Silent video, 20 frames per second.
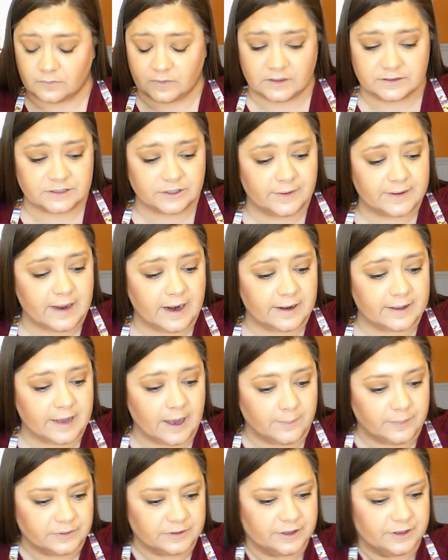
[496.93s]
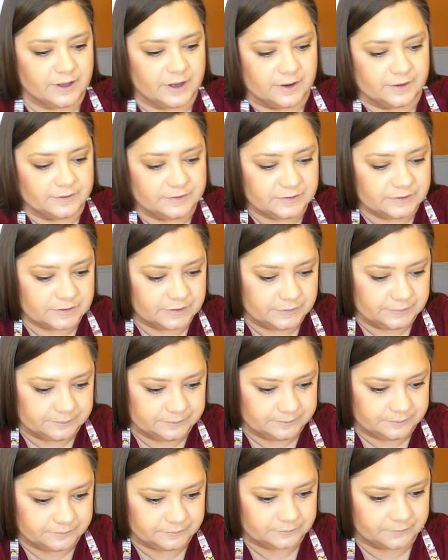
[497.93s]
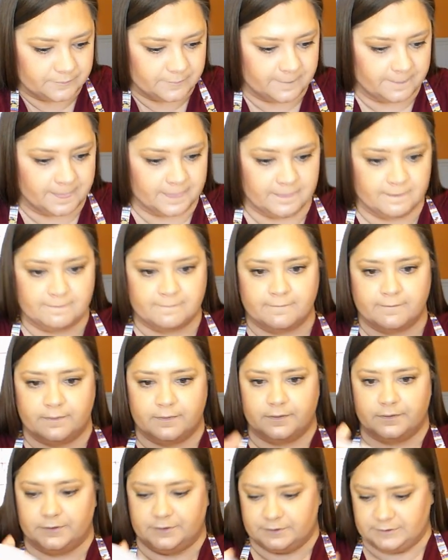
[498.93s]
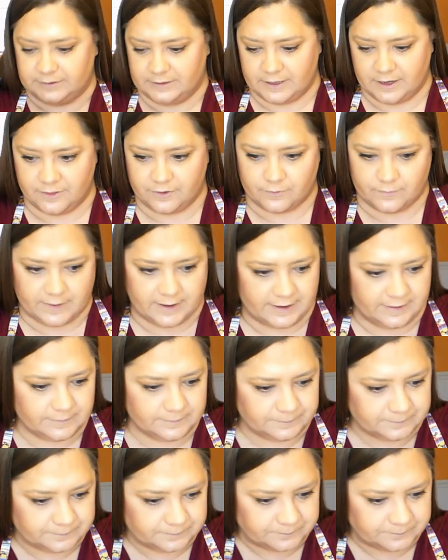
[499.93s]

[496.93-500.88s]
So I got a couple of those. There's another one.